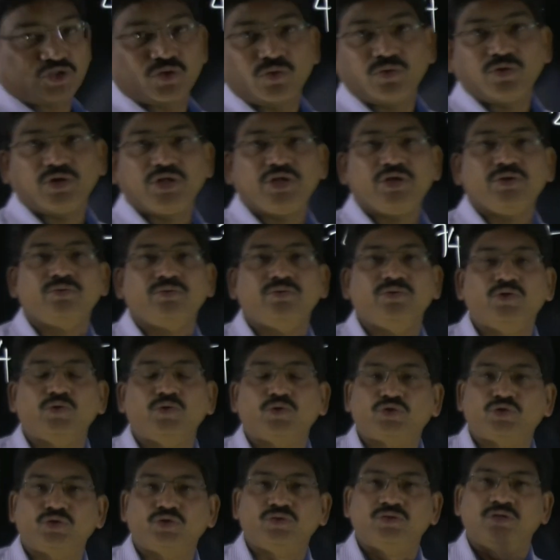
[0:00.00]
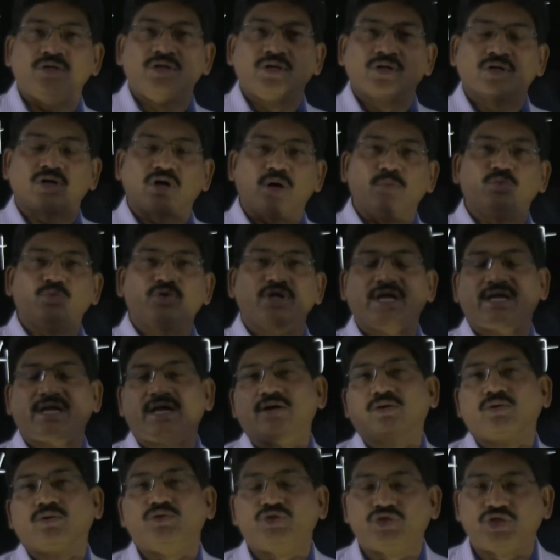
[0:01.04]
only, you should come to a
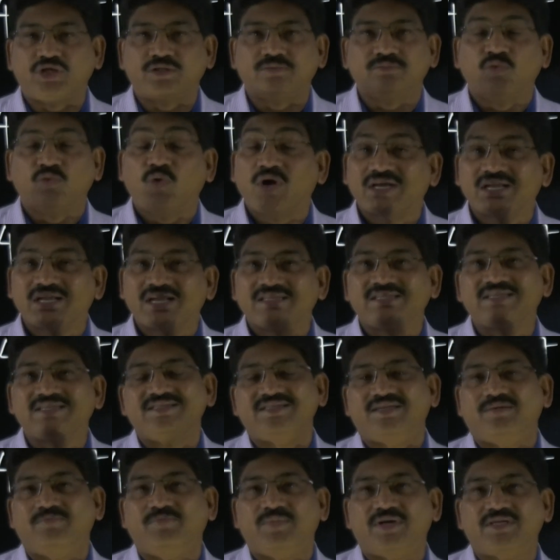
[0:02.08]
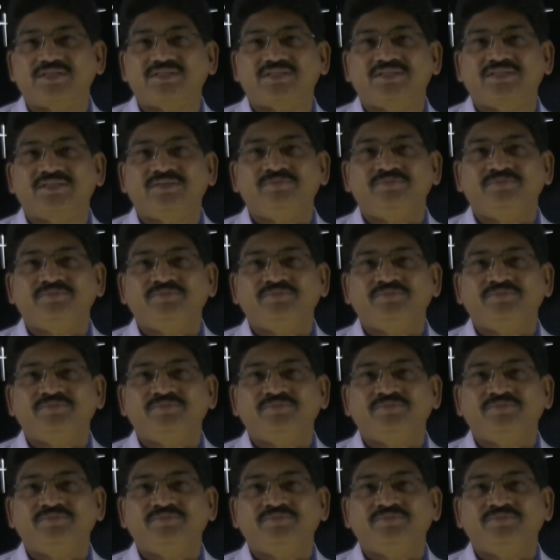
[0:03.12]
conclusion. What are these numbers?